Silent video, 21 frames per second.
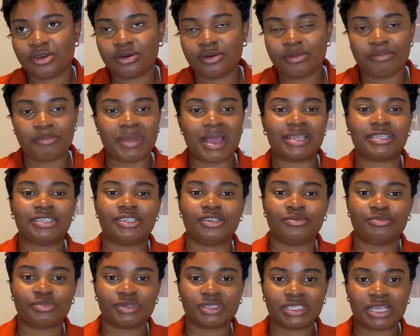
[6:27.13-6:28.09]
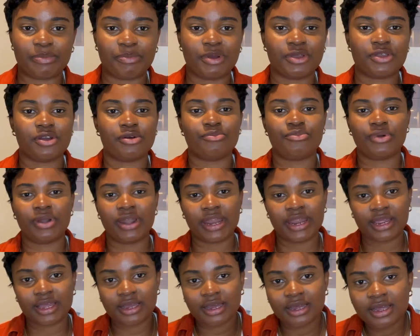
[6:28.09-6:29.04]
match your step on your
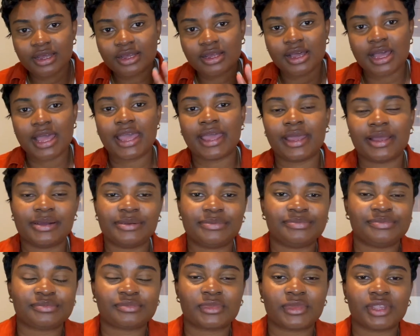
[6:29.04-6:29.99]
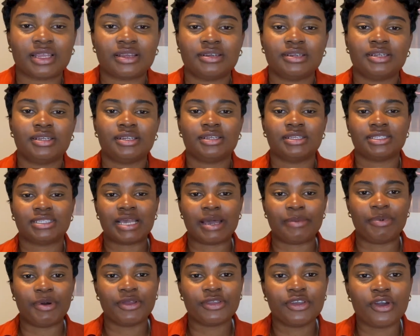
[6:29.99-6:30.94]
brake,
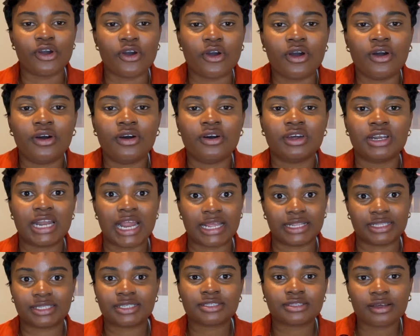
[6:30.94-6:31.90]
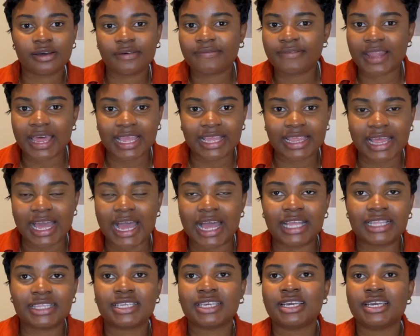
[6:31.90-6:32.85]
tap on your horn and stuff like
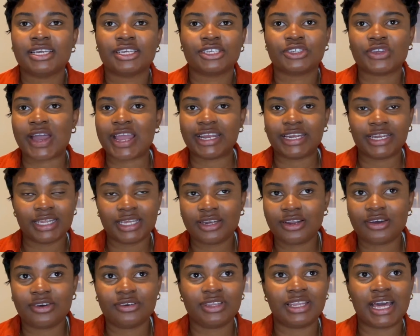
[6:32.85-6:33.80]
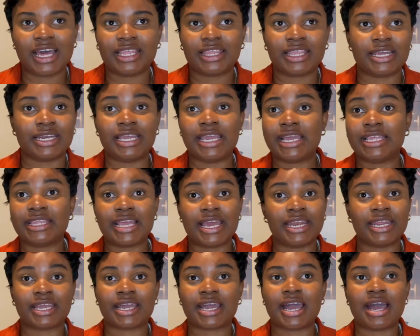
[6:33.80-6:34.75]
that. So I did all that, and he entered
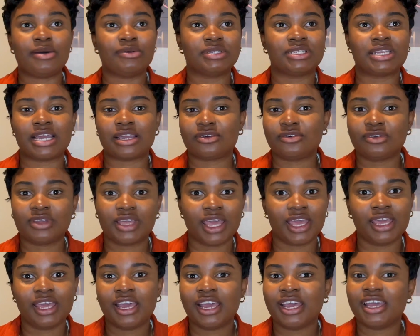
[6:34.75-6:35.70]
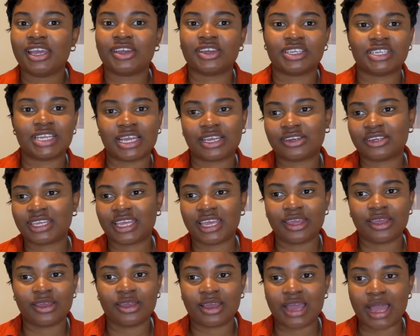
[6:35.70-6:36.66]
the car. I was like, okay. He was like,
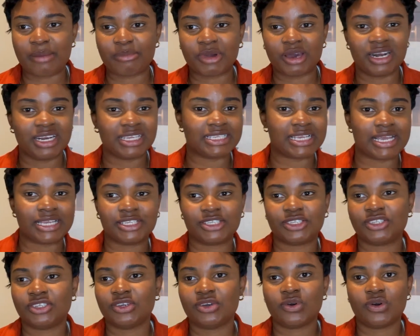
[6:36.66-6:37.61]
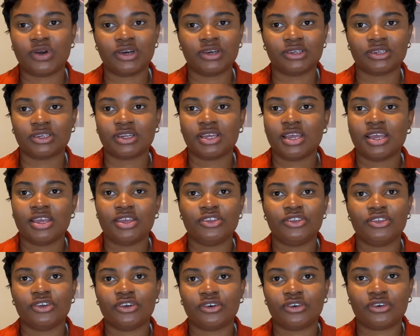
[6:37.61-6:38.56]
okay, I'm gonna test you on
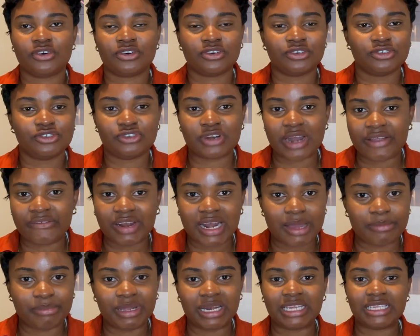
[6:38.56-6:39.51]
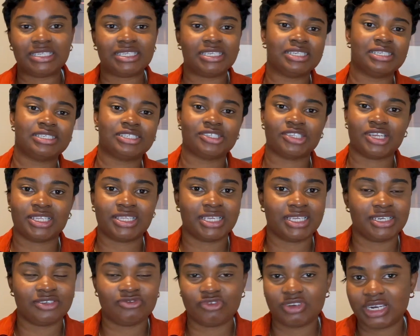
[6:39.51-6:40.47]
your driving abilities,
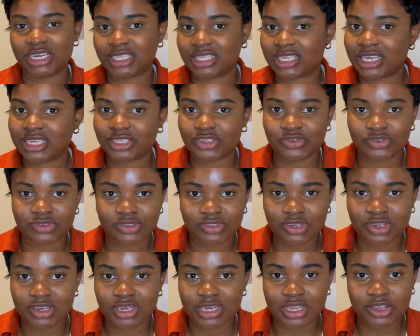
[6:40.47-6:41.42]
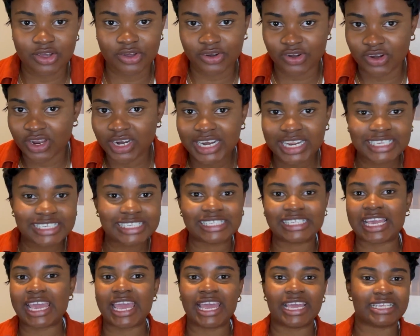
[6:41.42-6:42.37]
nothing related to your knowledge
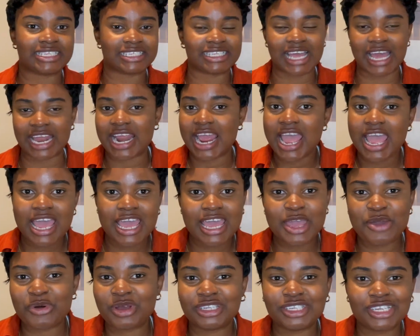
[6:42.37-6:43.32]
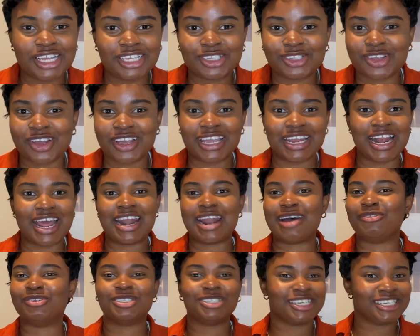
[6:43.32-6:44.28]
test. And he was just talking, and I
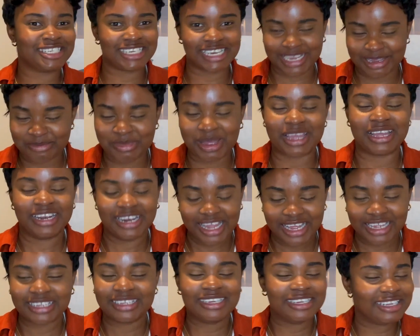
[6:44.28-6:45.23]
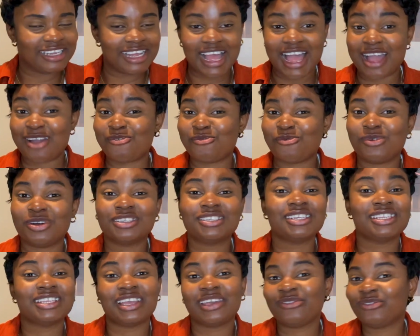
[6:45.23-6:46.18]
was just shaking my head, like I
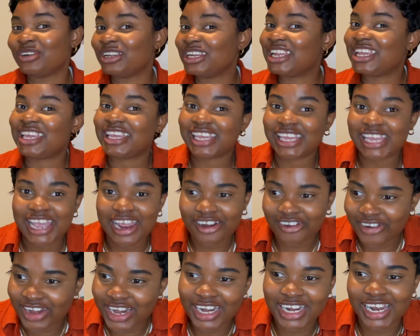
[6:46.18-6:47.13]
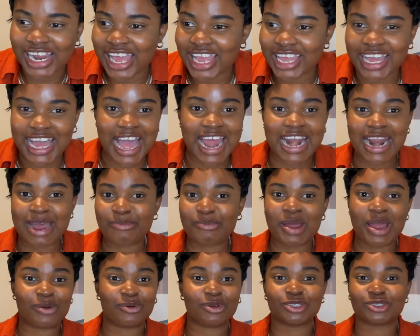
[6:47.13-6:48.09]
wasn't even hearing. Like, at that
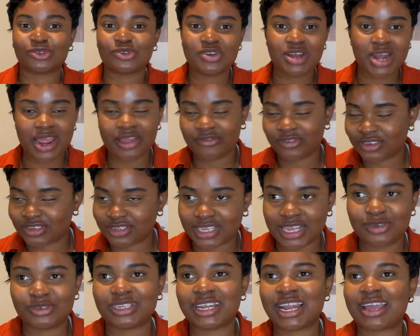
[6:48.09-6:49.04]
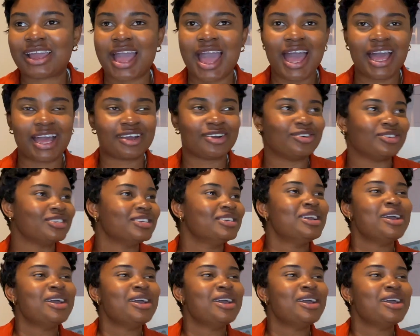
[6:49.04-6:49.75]
point I was so nervous. I was like, God,